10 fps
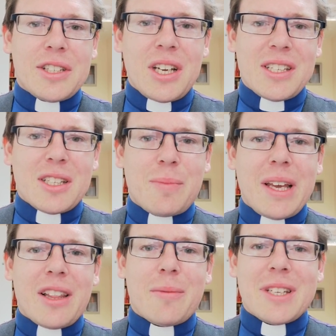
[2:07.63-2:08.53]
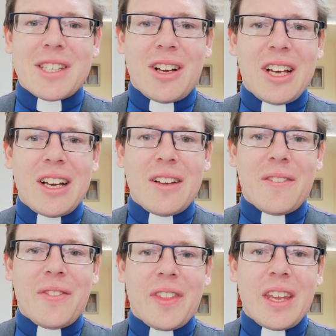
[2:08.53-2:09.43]
Jesus being the Messiah
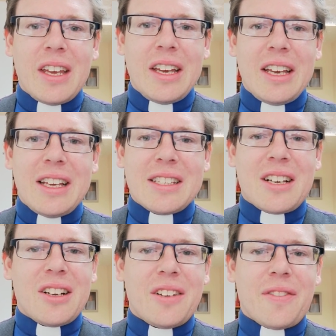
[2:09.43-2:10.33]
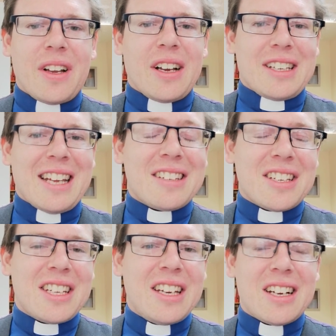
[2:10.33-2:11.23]
is kind of an
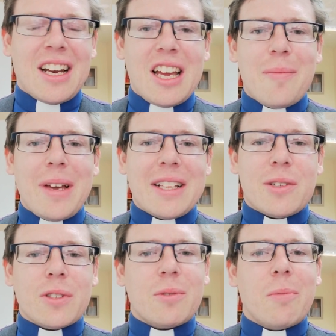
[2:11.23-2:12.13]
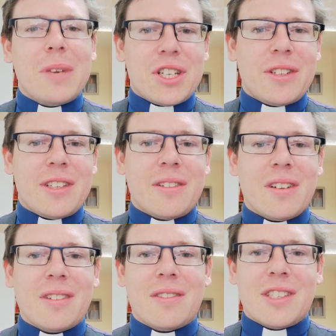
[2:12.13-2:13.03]
identity claim, it's also a mission
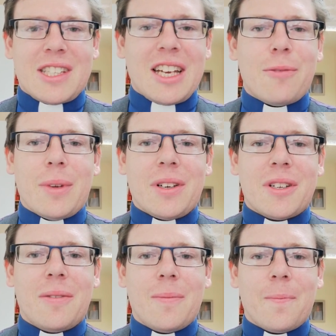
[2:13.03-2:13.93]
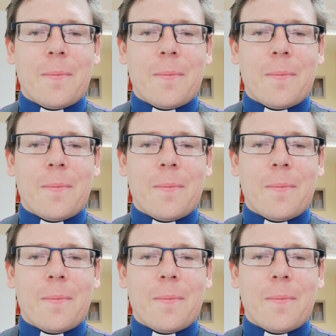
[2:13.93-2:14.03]
statement.